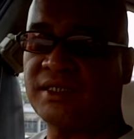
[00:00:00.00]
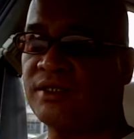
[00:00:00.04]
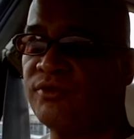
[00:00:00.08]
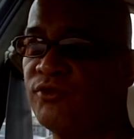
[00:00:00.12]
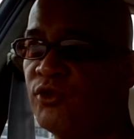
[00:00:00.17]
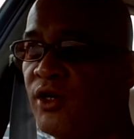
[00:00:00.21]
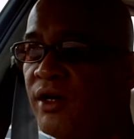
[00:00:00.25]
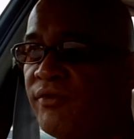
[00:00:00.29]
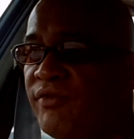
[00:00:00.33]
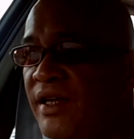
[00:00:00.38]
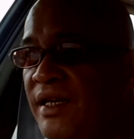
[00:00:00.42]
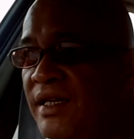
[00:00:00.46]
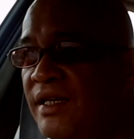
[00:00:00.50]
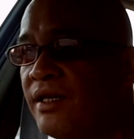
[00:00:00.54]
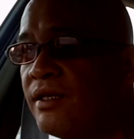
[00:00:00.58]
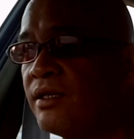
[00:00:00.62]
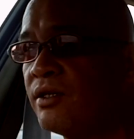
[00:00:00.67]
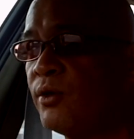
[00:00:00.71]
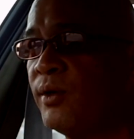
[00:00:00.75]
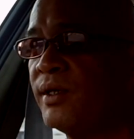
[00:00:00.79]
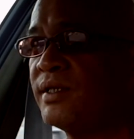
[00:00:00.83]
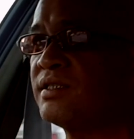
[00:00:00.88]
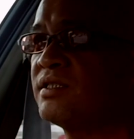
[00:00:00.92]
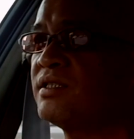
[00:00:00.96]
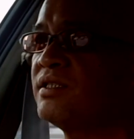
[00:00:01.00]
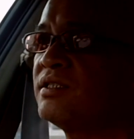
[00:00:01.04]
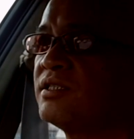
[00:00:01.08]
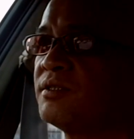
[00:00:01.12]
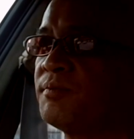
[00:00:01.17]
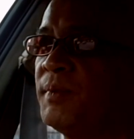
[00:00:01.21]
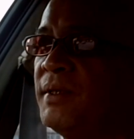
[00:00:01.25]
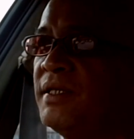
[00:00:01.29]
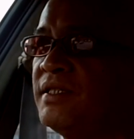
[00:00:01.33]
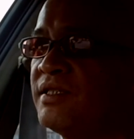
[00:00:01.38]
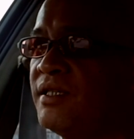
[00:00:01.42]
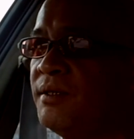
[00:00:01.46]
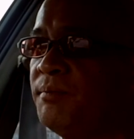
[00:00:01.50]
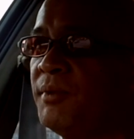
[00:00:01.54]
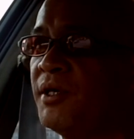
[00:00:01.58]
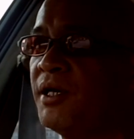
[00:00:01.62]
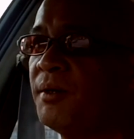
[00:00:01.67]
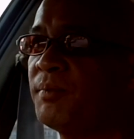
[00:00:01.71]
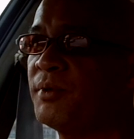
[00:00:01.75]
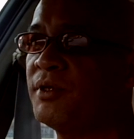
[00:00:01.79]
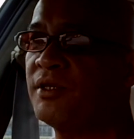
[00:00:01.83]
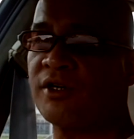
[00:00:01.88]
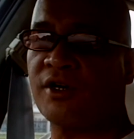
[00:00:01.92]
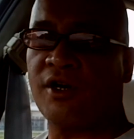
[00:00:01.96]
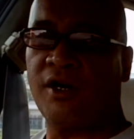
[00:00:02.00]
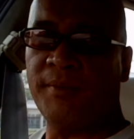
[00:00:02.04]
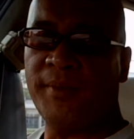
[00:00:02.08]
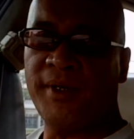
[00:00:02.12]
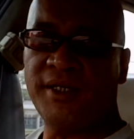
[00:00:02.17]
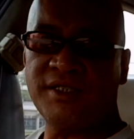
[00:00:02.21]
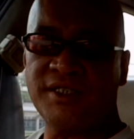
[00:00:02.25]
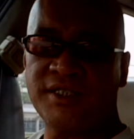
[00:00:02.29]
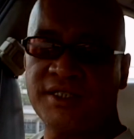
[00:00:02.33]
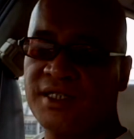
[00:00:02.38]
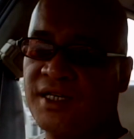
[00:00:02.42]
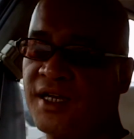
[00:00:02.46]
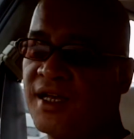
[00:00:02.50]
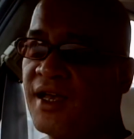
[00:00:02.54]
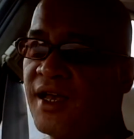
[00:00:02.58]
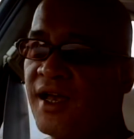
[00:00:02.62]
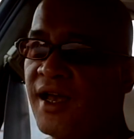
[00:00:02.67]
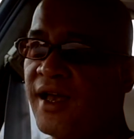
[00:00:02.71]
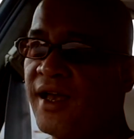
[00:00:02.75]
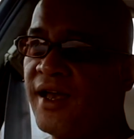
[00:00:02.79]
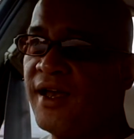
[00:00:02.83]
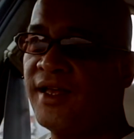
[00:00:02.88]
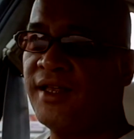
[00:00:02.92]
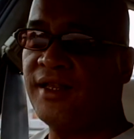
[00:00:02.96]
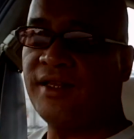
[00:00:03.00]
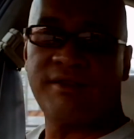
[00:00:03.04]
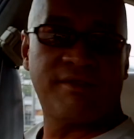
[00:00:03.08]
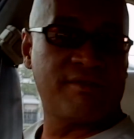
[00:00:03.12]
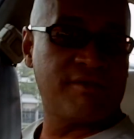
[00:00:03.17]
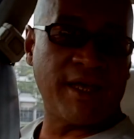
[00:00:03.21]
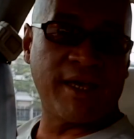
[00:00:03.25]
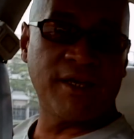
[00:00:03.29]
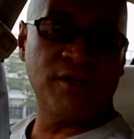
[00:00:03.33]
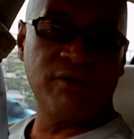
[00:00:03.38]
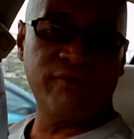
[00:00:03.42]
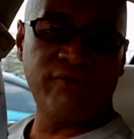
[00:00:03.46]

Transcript: If you have any other questions, please hit me up in the comments, and thank you for